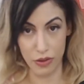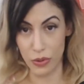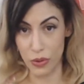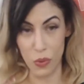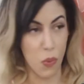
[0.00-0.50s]

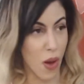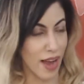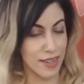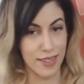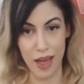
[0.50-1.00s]
or a
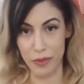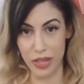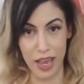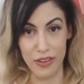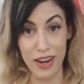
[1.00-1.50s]
wind down
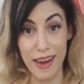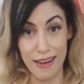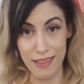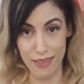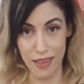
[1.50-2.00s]
plan or
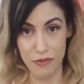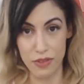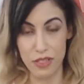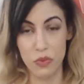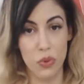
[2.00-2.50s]
anything for
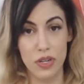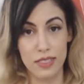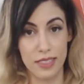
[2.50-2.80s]
these wars.